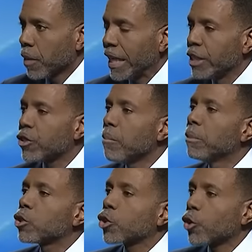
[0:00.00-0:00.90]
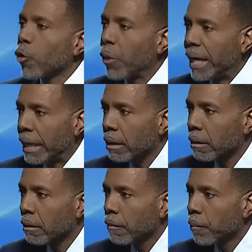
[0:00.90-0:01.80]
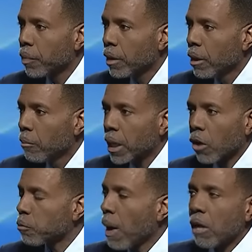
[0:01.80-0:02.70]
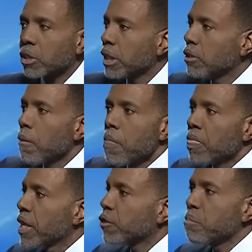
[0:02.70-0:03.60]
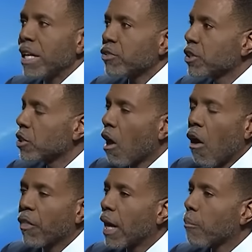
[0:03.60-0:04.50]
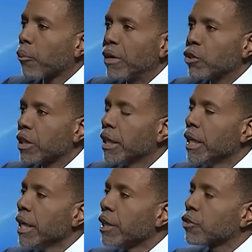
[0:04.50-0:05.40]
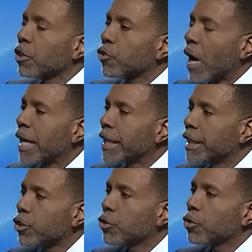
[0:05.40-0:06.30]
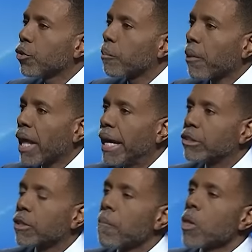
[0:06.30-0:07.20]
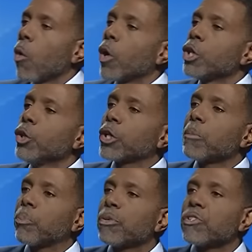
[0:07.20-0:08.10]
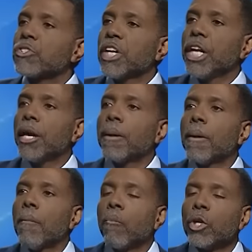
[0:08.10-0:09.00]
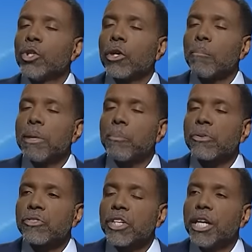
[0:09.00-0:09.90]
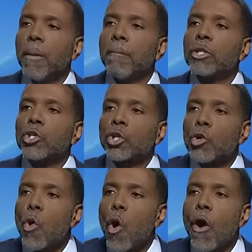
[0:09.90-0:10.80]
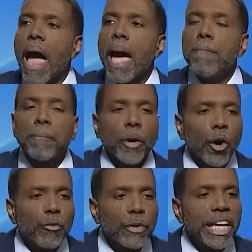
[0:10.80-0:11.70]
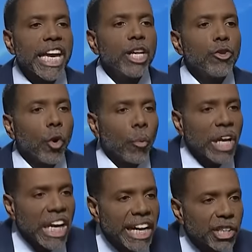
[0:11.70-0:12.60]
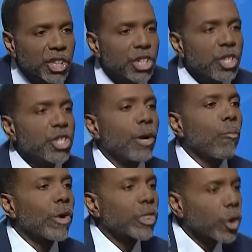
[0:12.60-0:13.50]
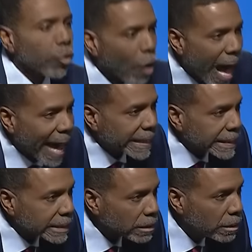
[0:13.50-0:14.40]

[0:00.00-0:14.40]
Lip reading: Is it maturing? Because Paul says this message and all that I'm preaching is to try to get you to a place where you can present it, where you can be presented mature and perfect in your relationship with Christ.